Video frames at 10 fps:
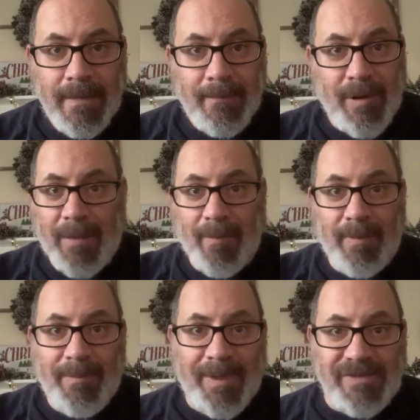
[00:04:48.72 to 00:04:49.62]

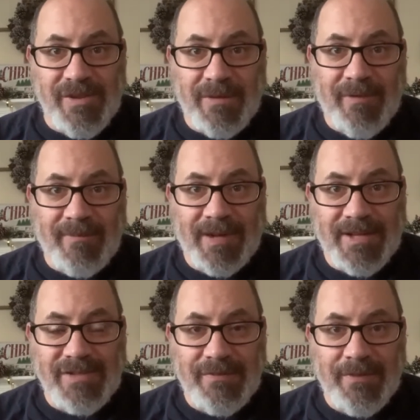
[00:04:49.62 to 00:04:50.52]
probably based on a
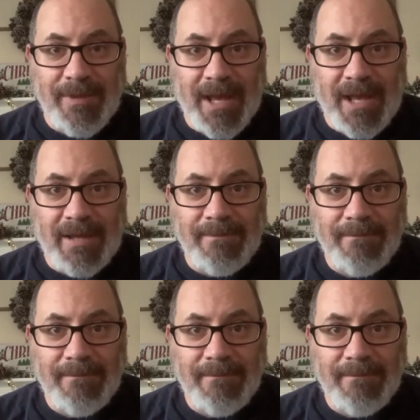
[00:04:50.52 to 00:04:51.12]
revelation from God,